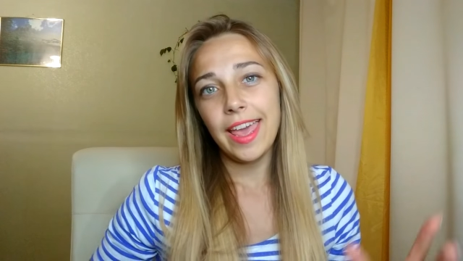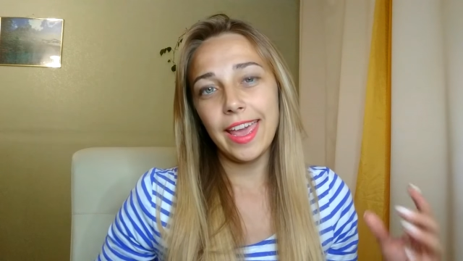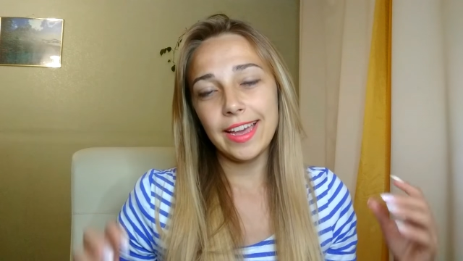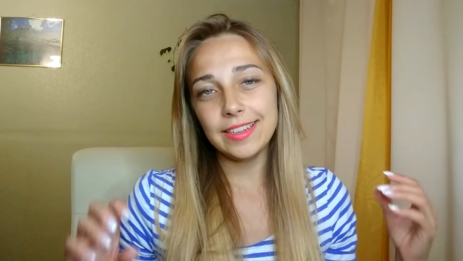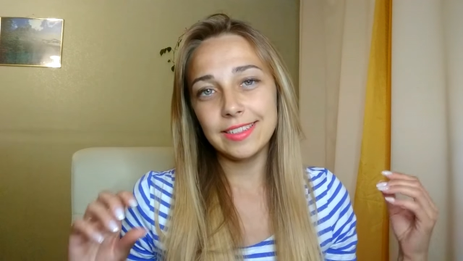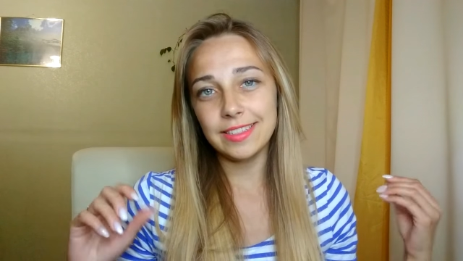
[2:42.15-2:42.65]

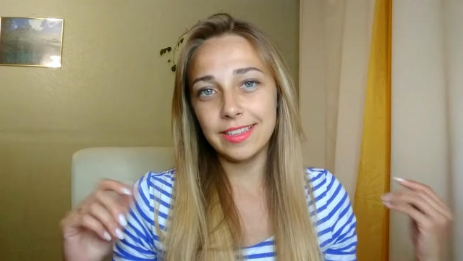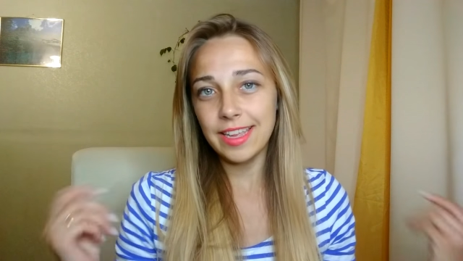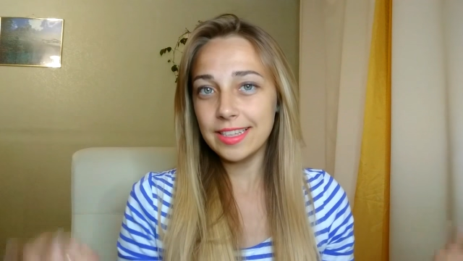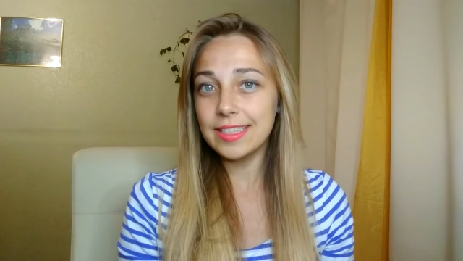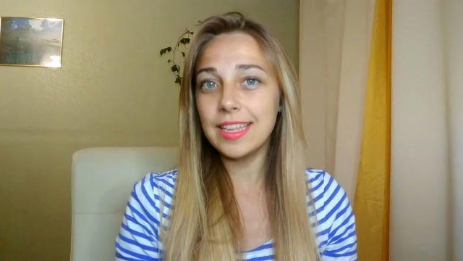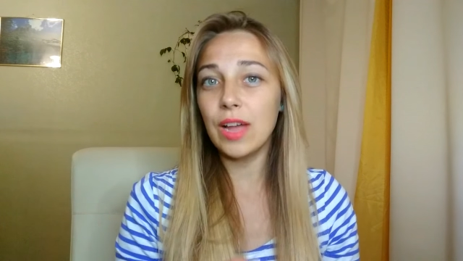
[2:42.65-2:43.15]
and
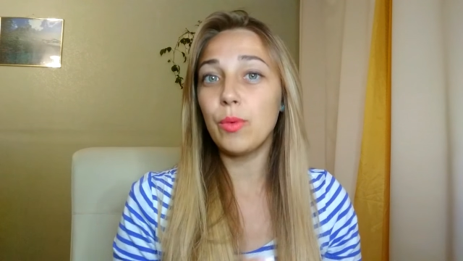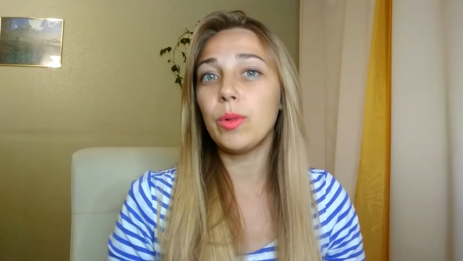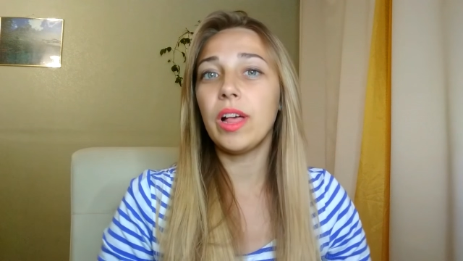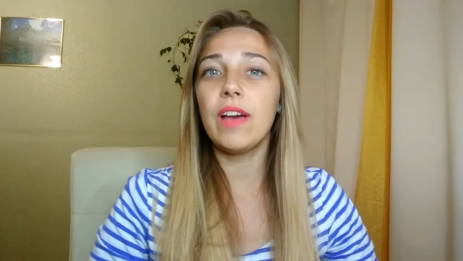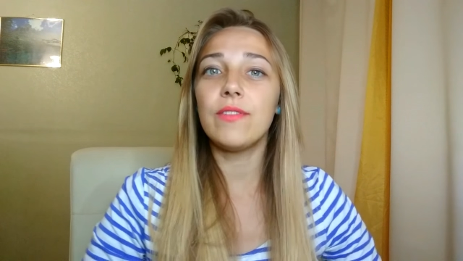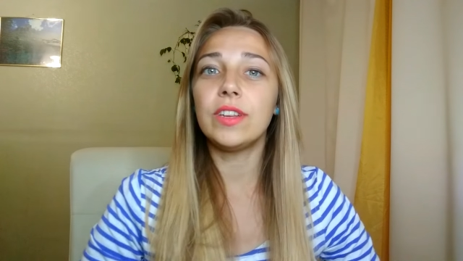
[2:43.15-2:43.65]
next time we
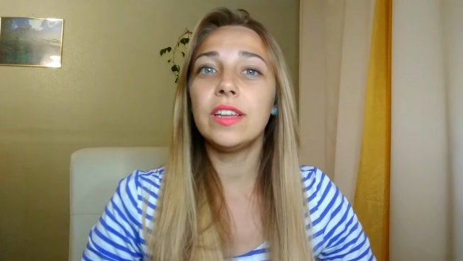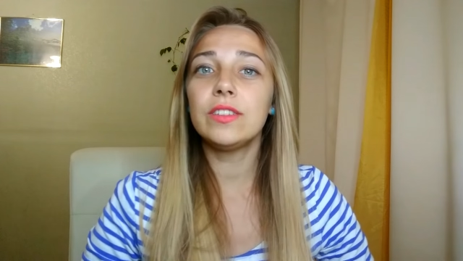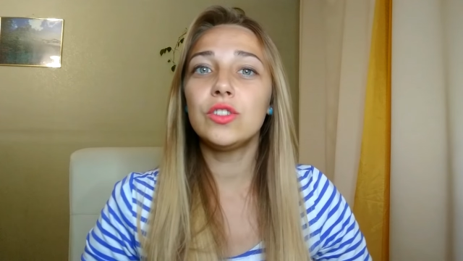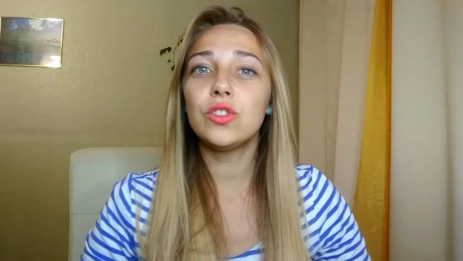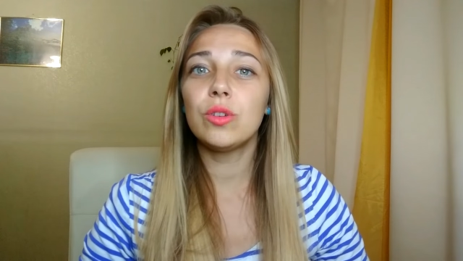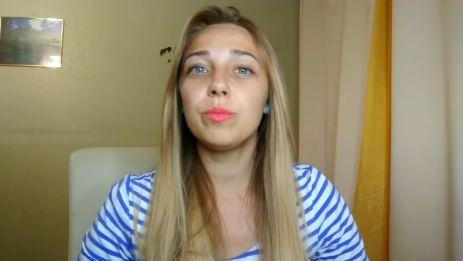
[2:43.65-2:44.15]
will have
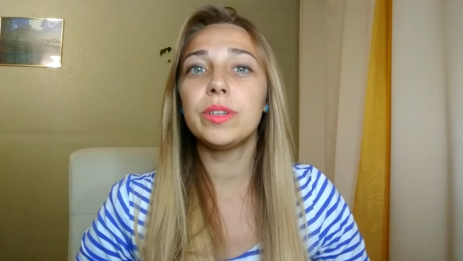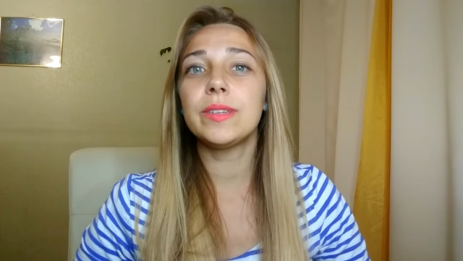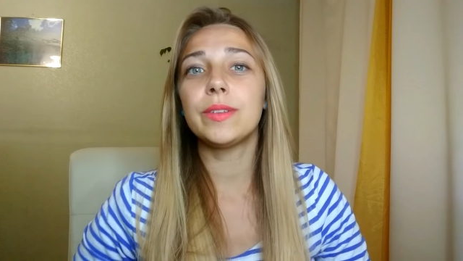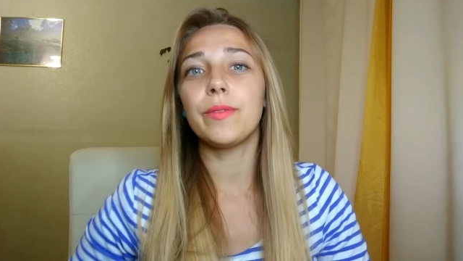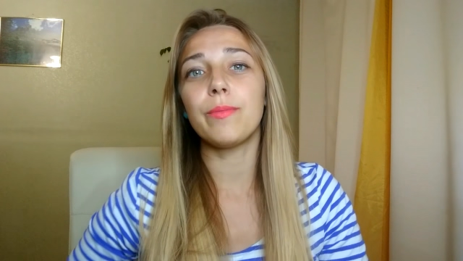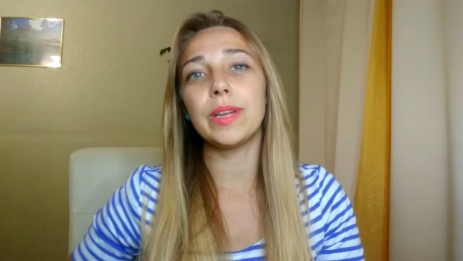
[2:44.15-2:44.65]
another topic
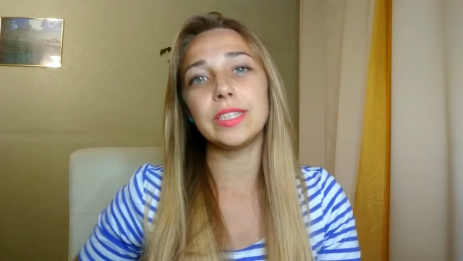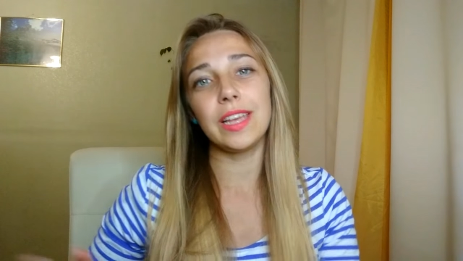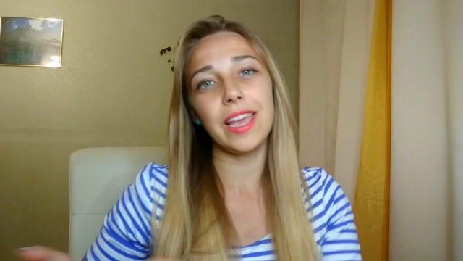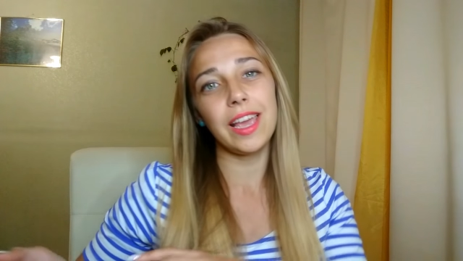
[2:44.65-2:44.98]
but